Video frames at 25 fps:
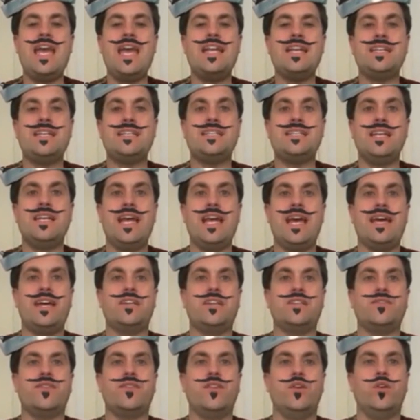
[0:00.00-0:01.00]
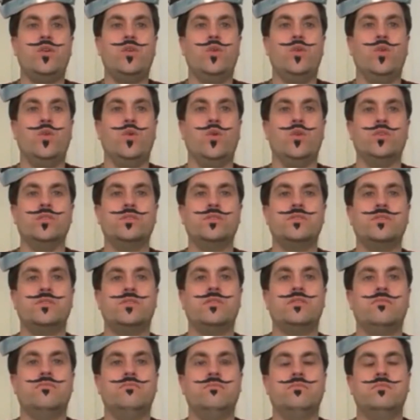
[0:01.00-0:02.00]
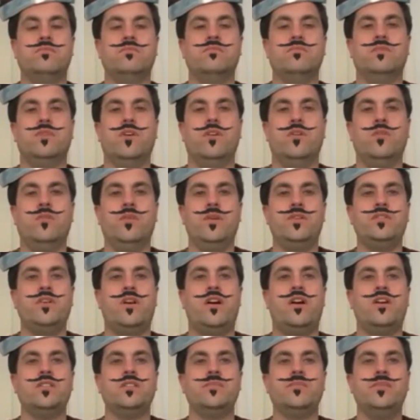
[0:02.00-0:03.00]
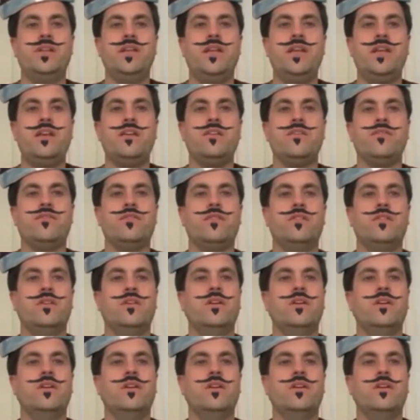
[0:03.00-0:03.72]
8 legs for a horse. Almost hard to believe.